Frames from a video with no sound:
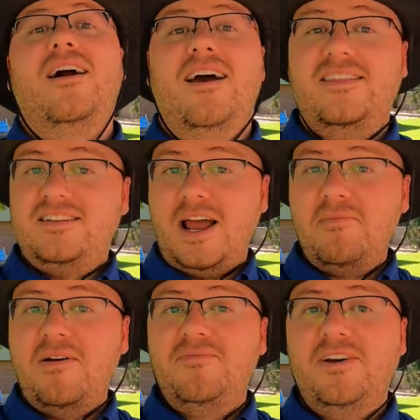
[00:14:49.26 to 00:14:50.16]
At the time
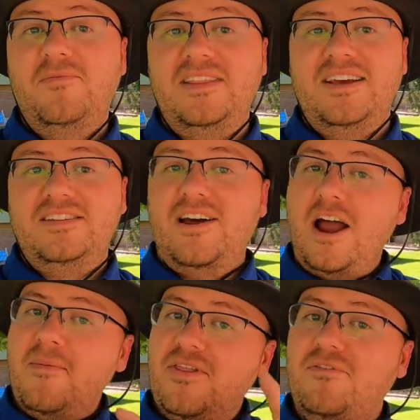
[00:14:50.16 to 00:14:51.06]
I'm filming this,
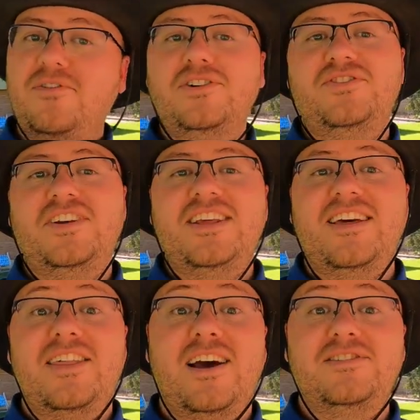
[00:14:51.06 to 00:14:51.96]
I'm on the verge of hitting a
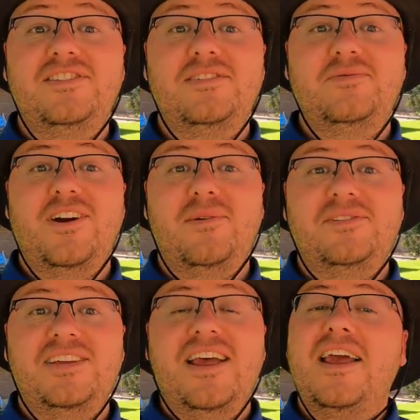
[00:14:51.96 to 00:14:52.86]
thousand
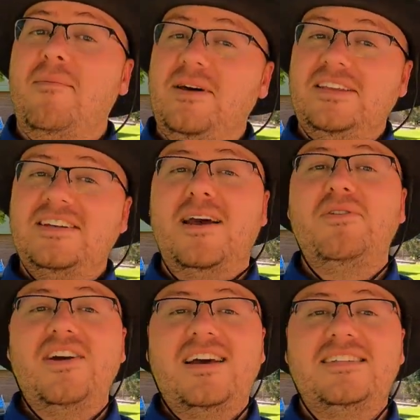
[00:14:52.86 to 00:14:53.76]
subscribers, and by the time you
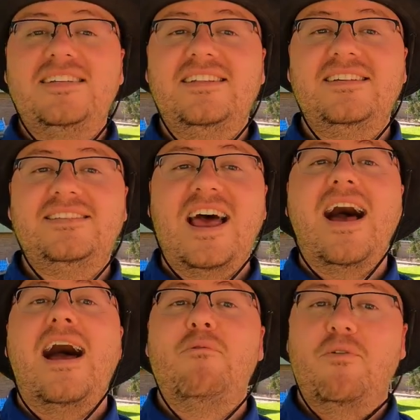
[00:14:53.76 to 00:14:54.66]
guys see this,
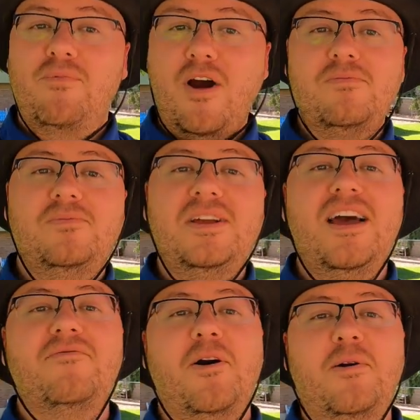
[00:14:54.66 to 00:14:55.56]
I will probably
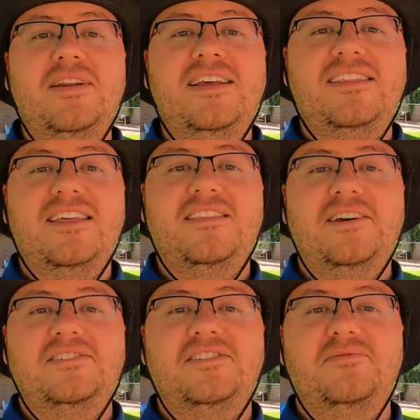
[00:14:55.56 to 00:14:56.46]
have already hit the
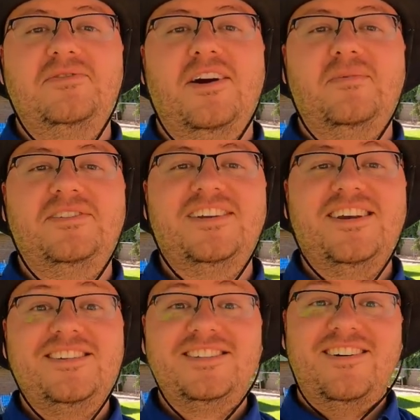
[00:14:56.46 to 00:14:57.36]
thousand subscribers.
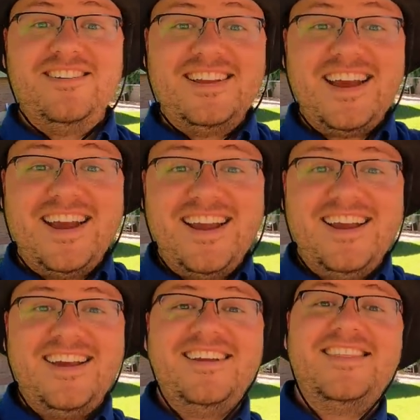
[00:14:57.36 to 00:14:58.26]
So
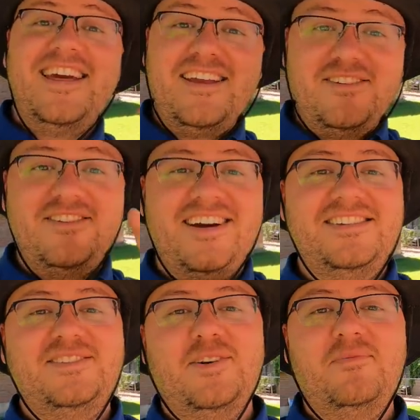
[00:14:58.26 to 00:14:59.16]
yay! Thank you
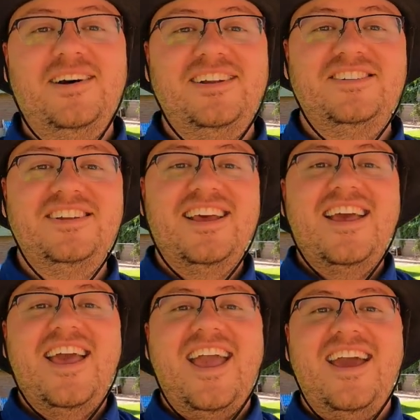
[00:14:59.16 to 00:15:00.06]
guys so much!
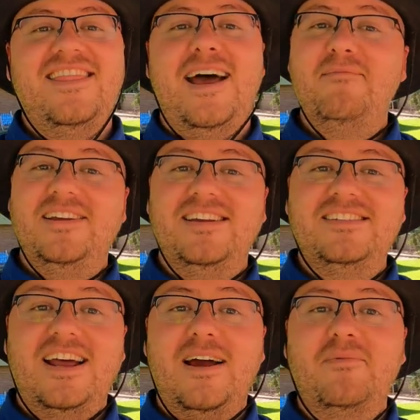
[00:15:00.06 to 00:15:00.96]
And that
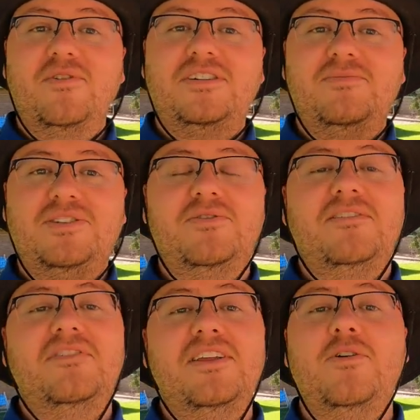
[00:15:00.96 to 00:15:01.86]
means I'm going to be doing a
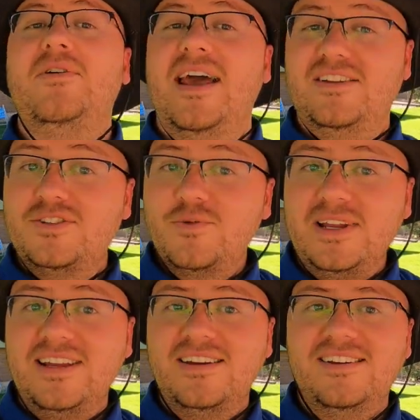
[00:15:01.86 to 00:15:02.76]
video next
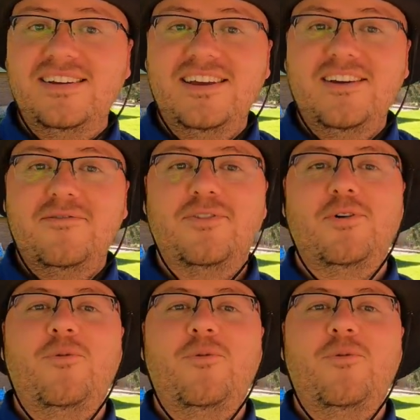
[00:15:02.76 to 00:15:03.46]
week for the